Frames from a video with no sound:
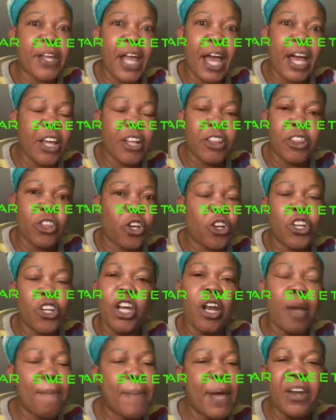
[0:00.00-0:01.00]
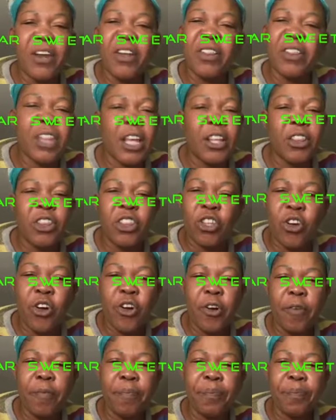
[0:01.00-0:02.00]
you, your son. You know not make no sense,
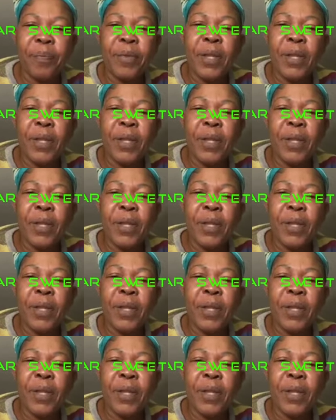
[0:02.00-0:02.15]
girl.